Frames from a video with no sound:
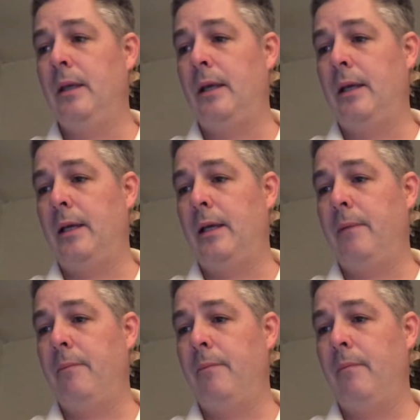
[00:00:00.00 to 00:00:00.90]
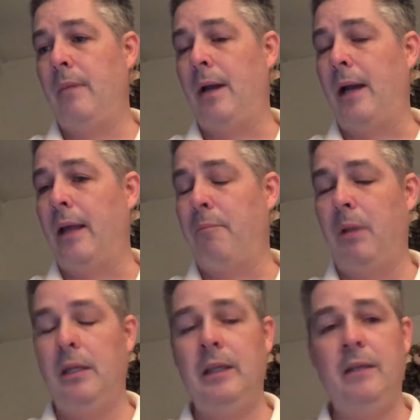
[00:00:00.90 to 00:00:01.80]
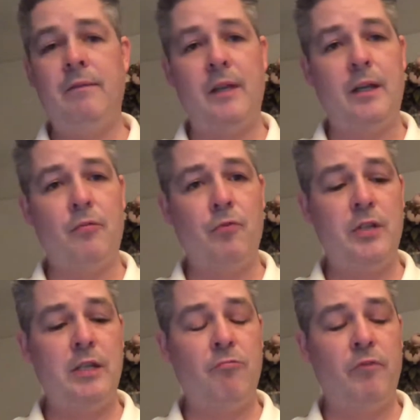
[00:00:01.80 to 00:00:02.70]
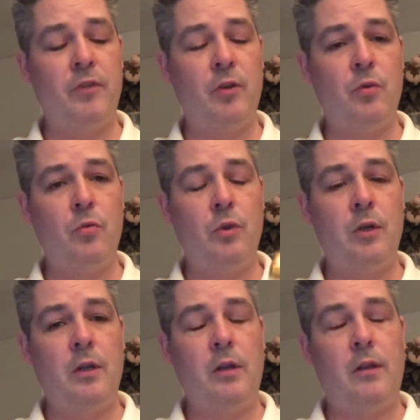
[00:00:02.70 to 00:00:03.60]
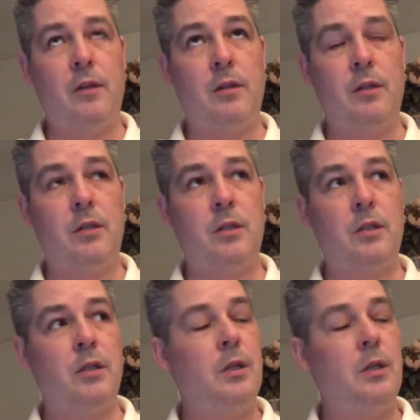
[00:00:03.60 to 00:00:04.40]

I believe in a recent review that